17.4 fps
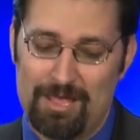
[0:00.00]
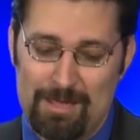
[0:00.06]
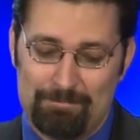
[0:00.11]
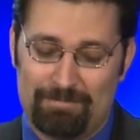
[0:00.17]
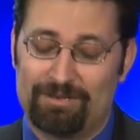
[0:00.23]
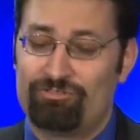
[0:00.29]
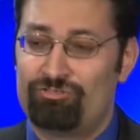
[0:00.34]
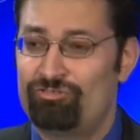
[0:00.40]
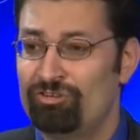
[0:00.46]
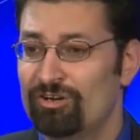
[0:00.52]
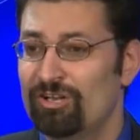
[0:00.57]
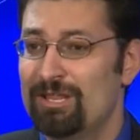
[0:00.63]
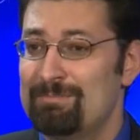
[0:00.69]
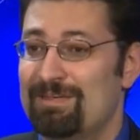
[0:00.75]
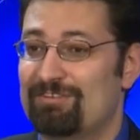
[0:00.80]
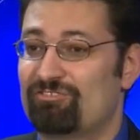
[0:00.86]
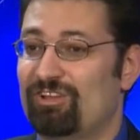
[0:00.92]
But it certainly
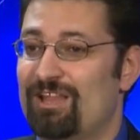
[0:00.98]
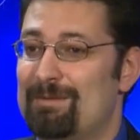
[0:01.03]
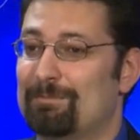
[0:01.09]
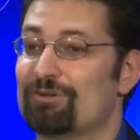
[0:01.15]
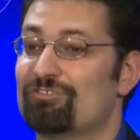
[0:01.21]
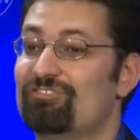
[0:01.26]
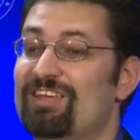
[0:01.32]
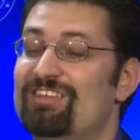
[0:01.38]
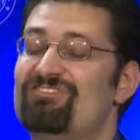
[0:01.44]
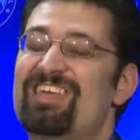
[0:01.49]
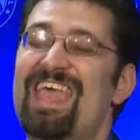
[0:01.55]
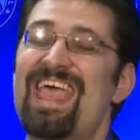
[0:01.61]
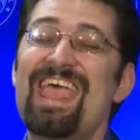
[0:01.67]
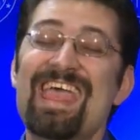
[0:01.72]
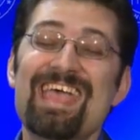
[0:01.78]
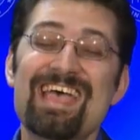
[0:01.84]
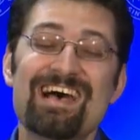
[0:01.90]
makes a lot more sense,
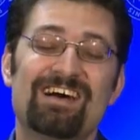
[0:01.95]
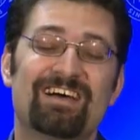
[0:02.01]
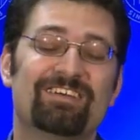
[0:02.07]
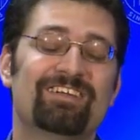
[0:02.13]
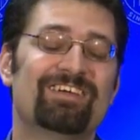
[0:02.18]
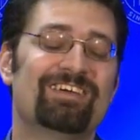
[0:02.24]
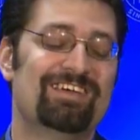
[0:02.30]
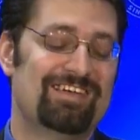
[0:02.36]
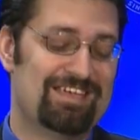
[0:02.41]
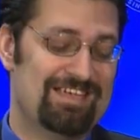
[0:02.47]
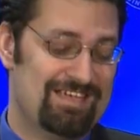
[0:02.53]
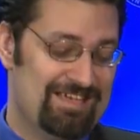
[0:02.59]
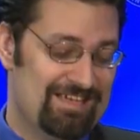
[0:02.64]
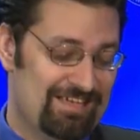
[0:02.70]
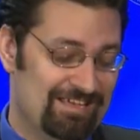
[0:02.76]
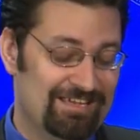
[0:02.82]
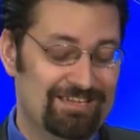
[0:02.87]
and
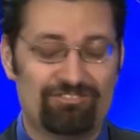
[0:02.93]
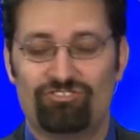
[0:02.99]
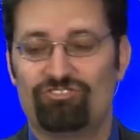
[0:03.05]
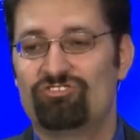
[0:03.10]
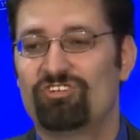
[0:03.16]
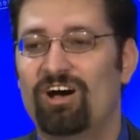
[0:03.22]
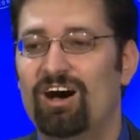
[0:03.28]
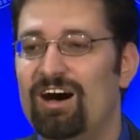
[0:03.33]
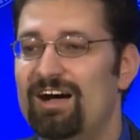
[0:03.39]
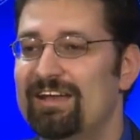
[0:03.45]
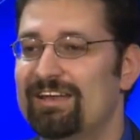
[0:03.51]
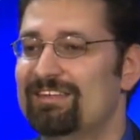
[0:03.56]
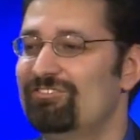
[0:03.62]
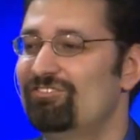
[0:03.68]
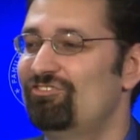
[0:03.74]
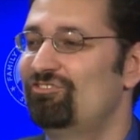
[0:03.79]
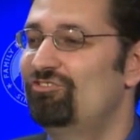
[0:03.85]
it's taught in
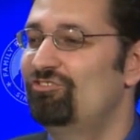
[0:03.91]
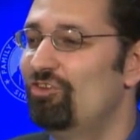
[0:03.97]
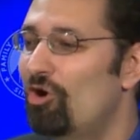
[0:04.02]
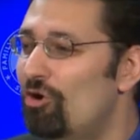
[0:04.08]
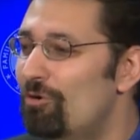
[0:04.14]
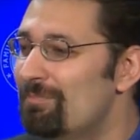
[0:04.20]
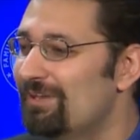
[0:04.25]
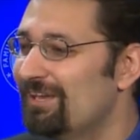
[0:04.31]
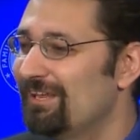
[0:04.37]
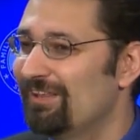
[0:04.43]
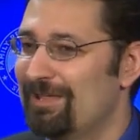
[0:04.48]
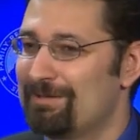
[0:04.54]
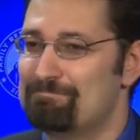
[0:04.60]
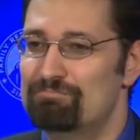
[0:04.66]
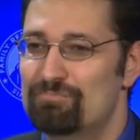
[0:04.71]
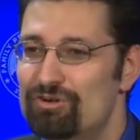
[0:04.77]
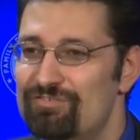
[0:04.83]
so many like
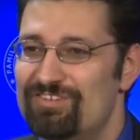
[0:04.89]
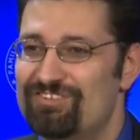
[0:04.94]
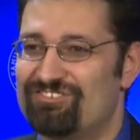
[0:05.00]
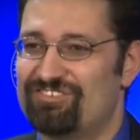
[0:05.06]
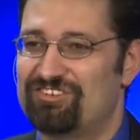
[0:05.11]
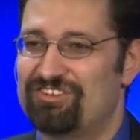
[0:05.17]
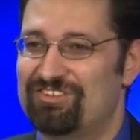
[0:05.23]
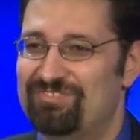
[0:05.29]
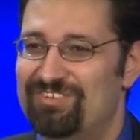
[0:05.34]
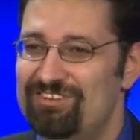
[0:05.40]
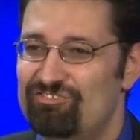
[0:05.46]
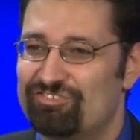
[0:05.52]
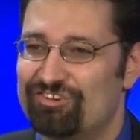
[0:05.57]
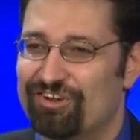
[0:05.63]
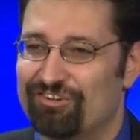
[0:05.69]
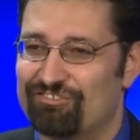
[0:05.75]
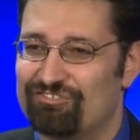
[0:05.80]
movies and TV
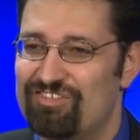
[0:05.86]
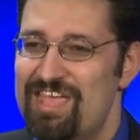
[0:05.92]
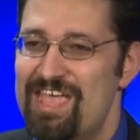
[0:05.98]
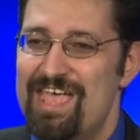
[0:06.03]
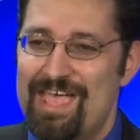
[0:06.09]
shows.